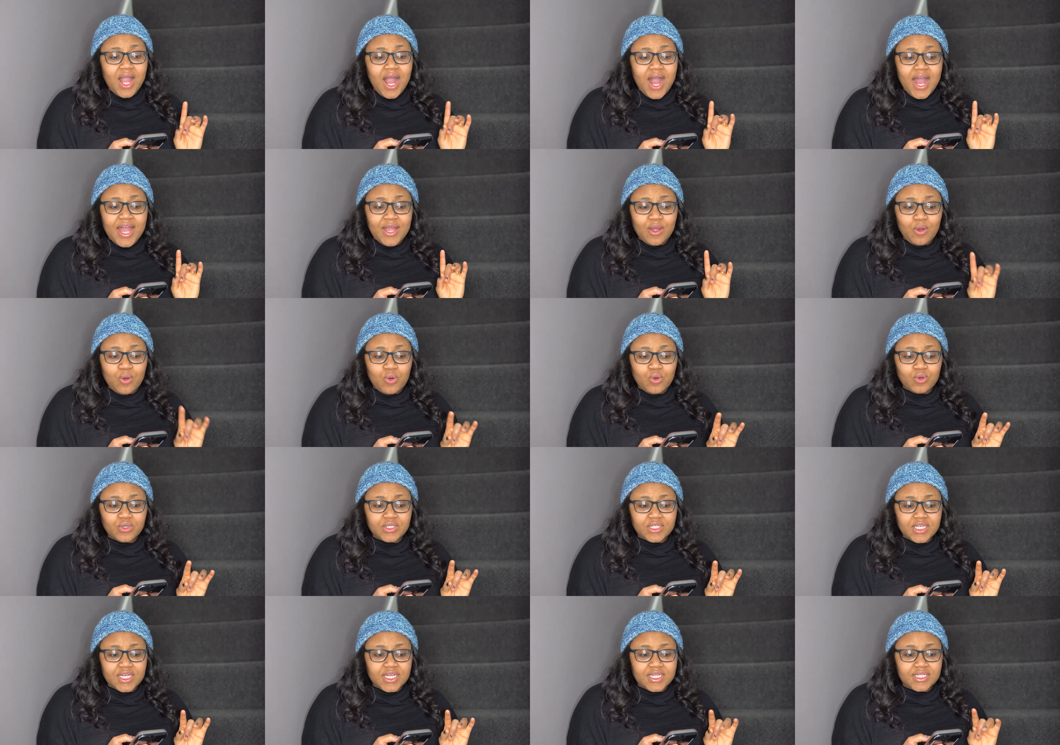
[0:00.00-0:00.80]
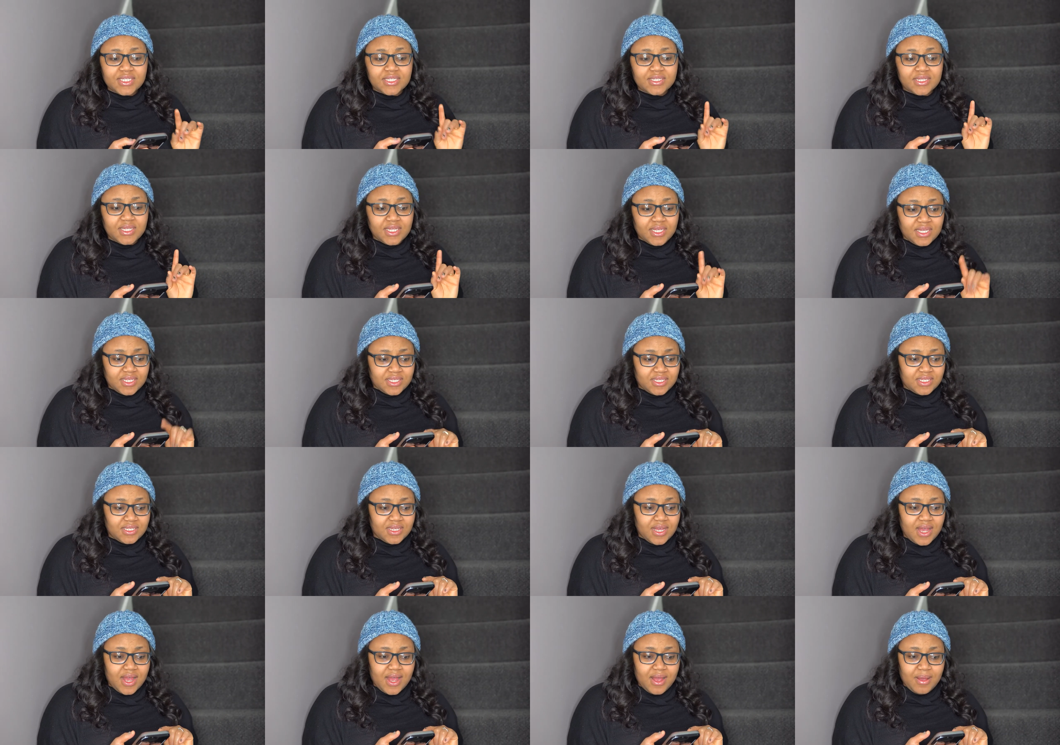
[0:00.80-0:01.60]
I ordered
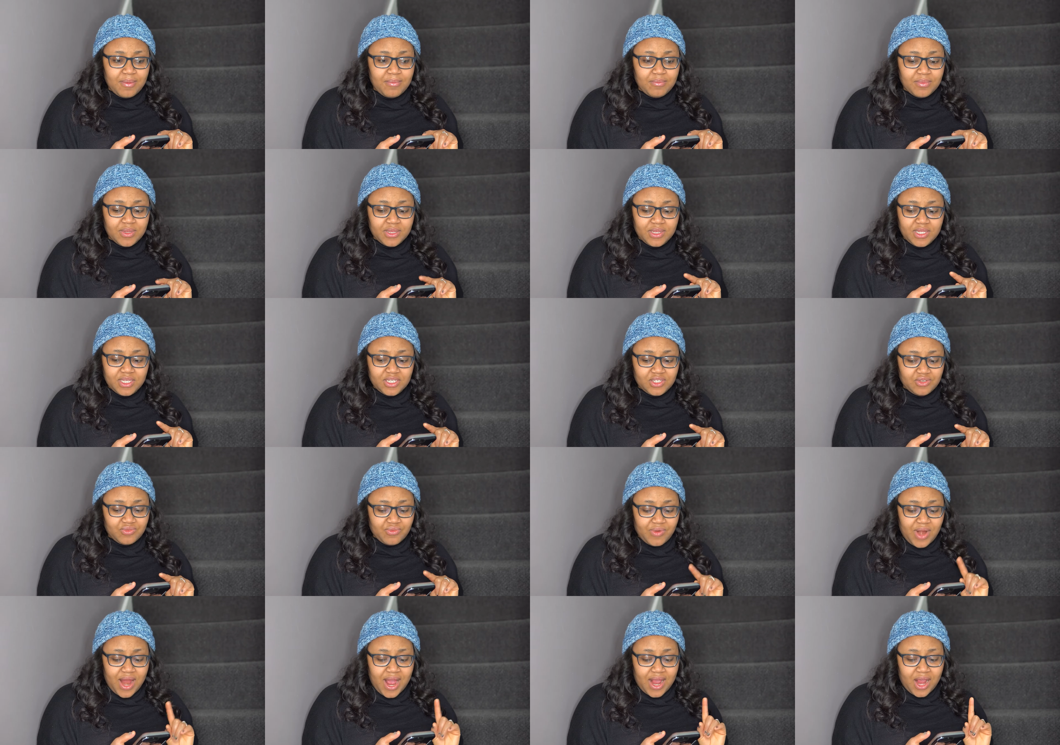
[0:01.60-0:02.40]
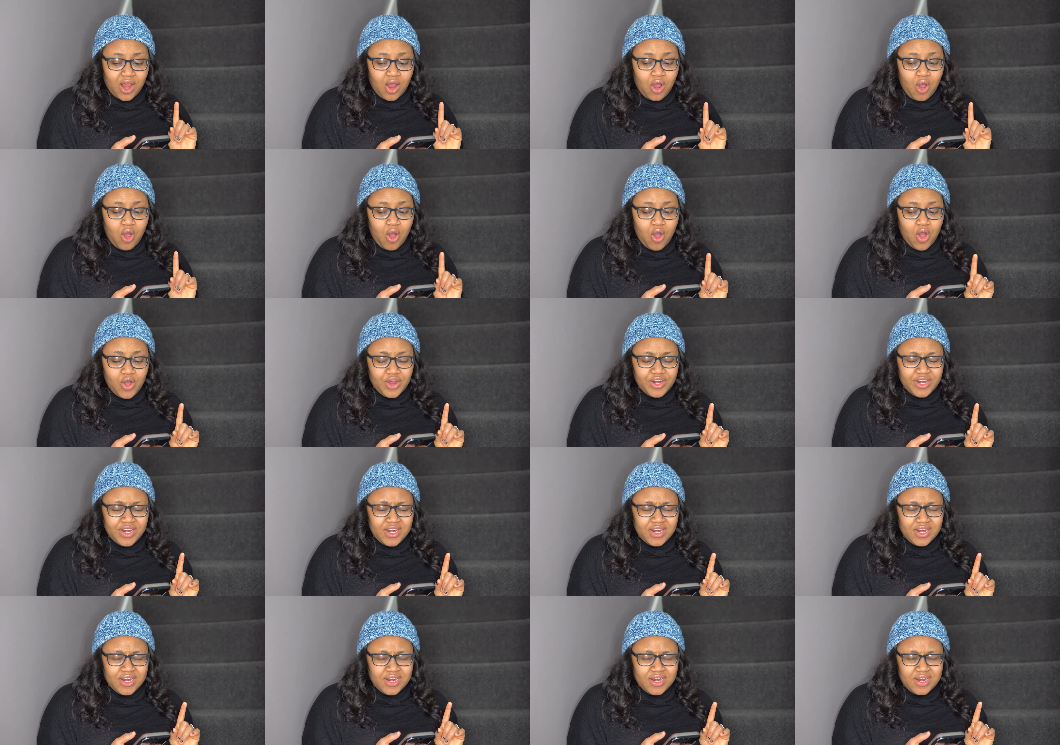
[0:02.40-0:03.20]
this this rack
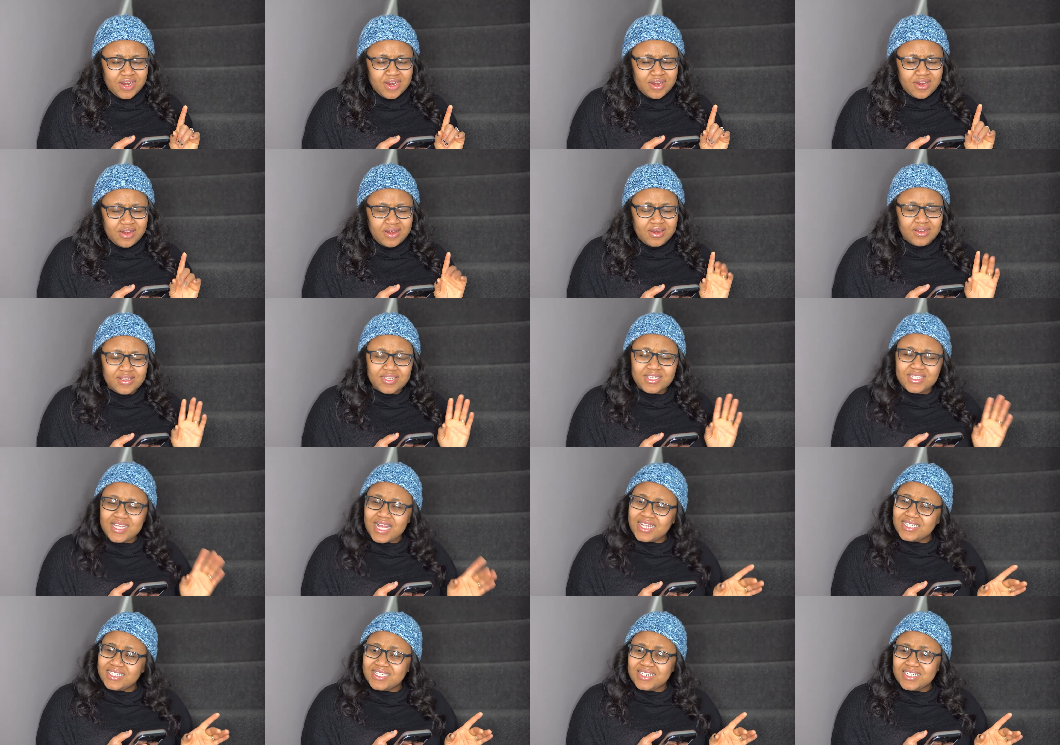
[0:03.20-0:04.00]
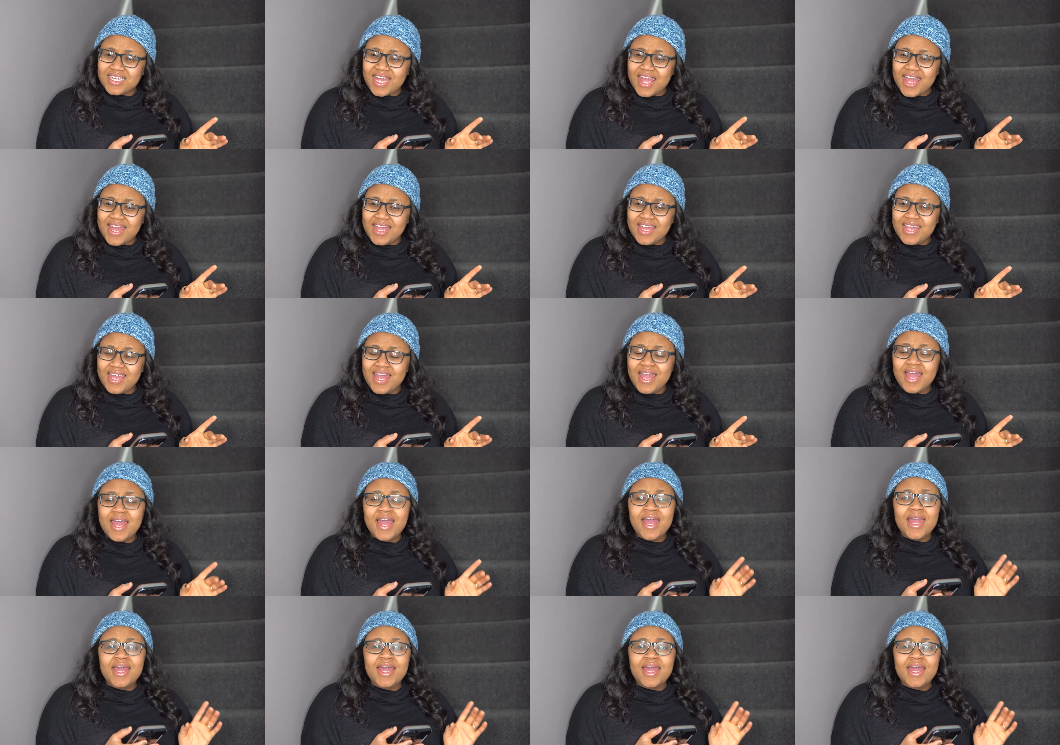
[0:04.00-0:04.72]
on Saturday.